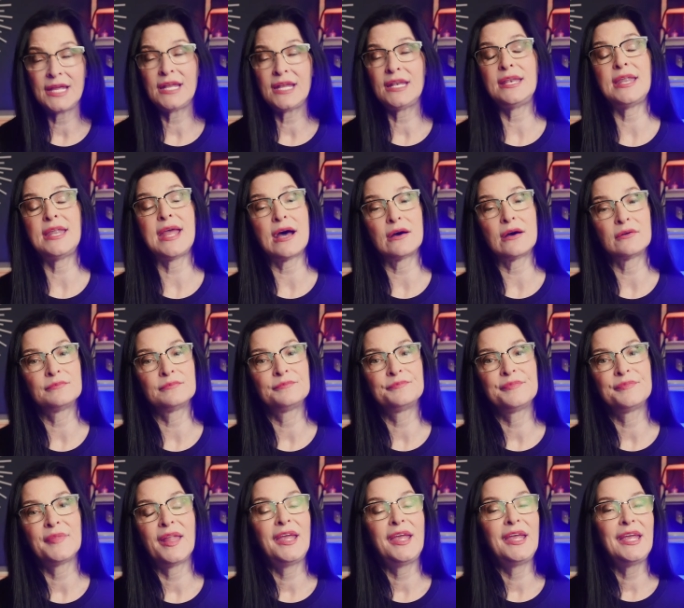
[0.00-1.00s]
Now,
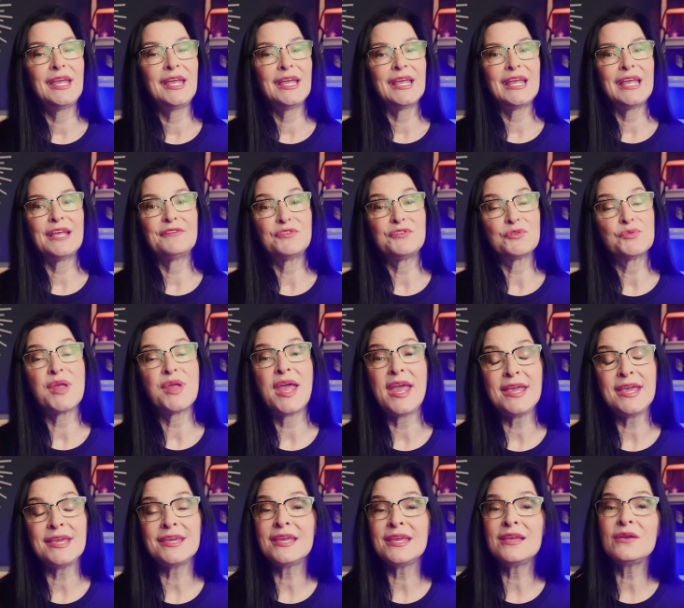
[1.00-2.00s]
if you're
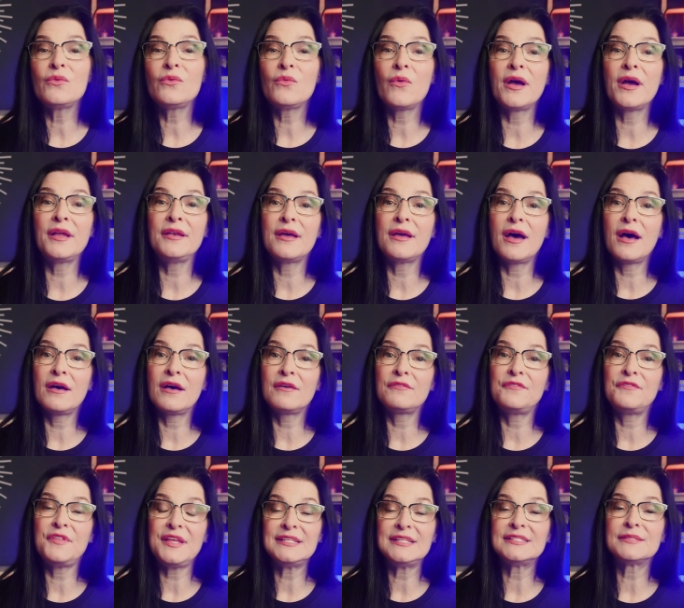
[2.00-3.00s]
taking one of
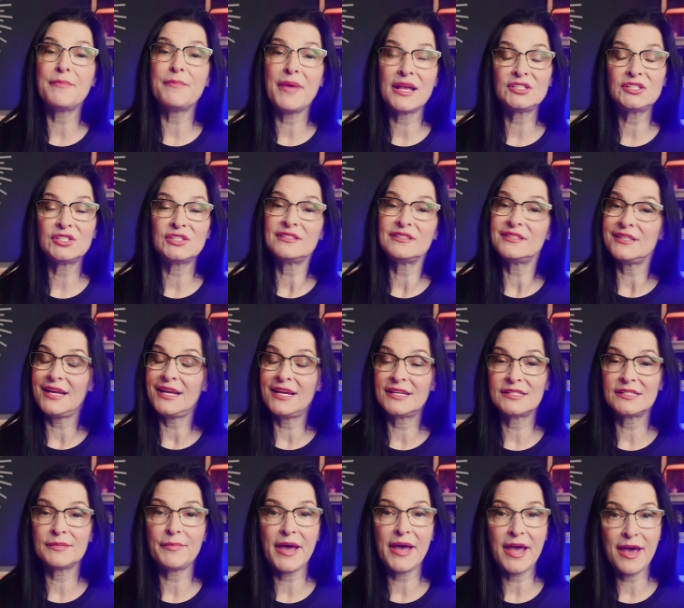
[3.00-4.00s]
these mentioned
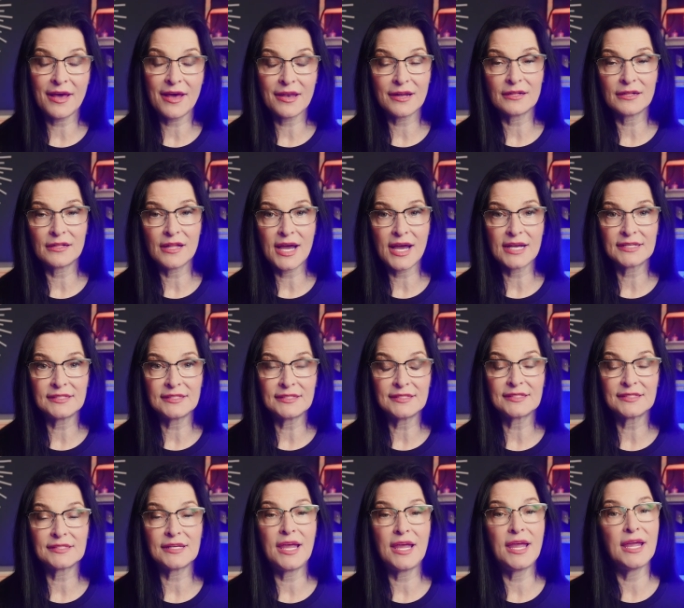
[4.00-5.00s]
antibiotic
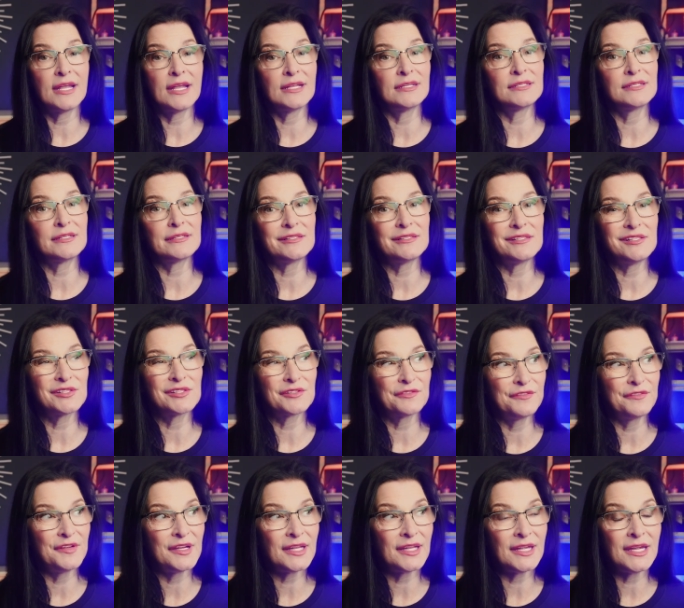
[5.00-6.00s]
classes and you're
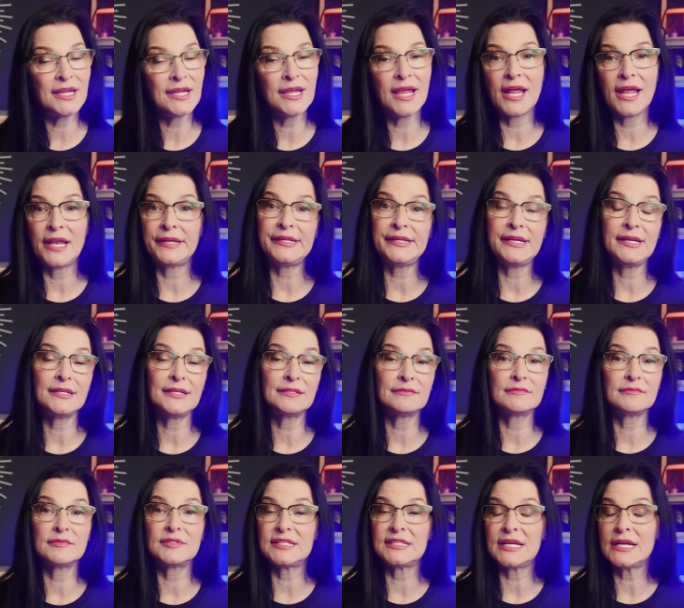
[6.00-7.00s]
feeling any
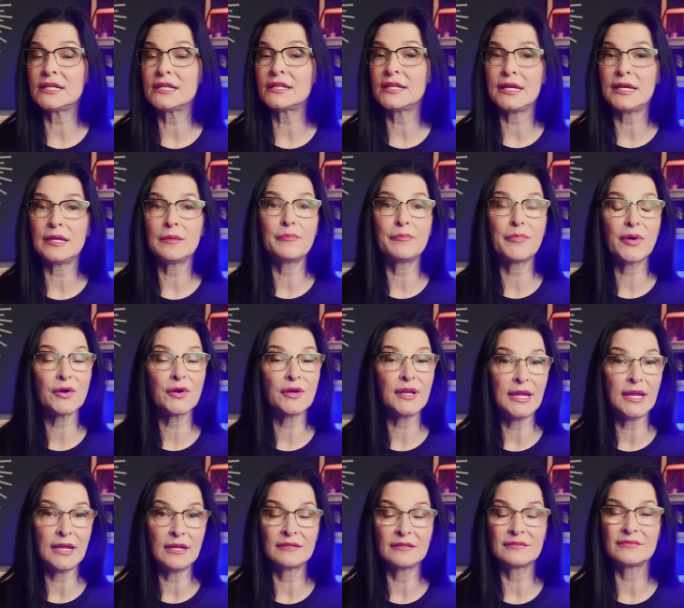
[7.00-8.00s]
tingling,
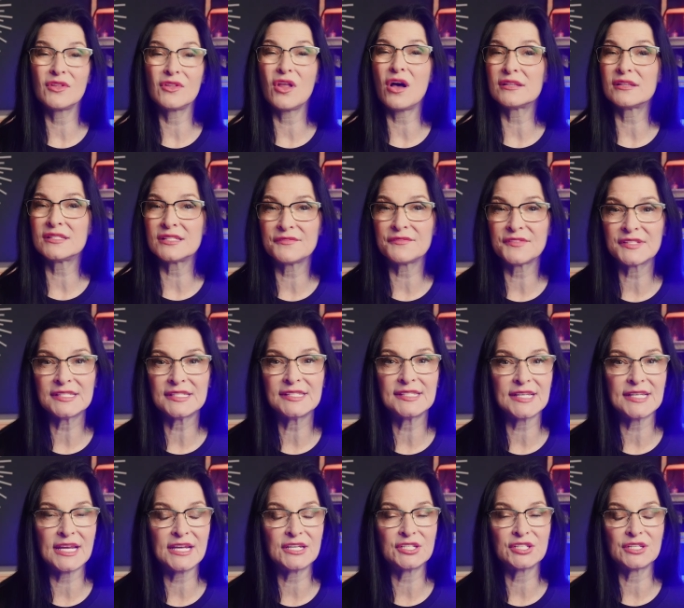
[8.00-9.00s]
burning, loss of
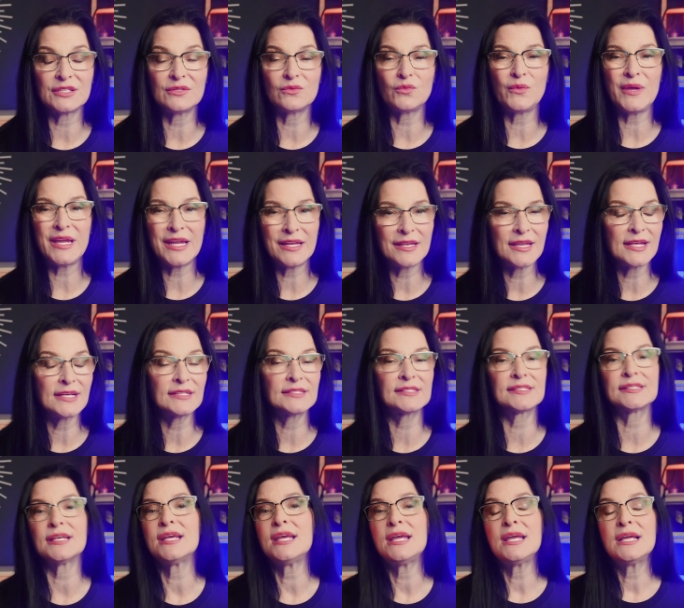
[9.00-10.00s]
sensation, weakness,
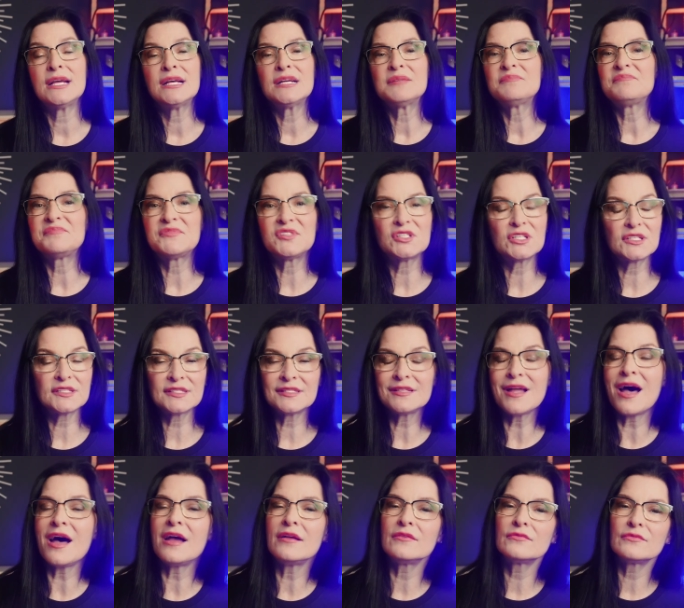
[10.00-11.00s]
just
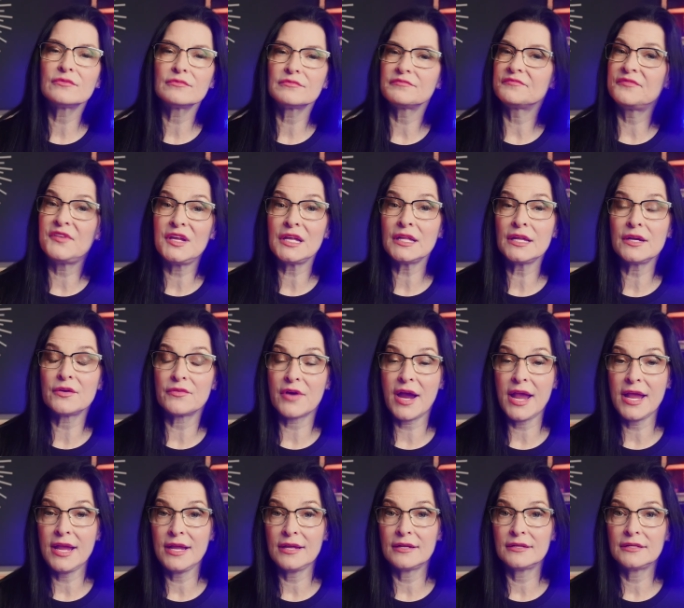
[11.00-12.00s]
not feeling
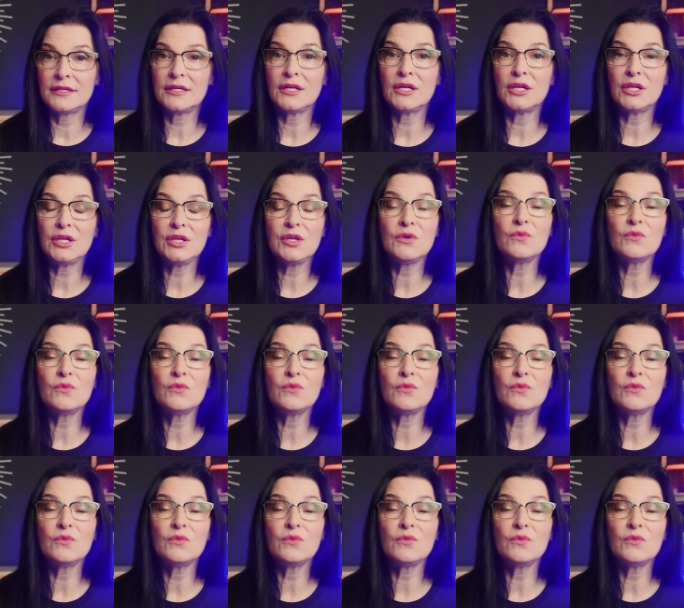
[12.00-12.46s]
right, you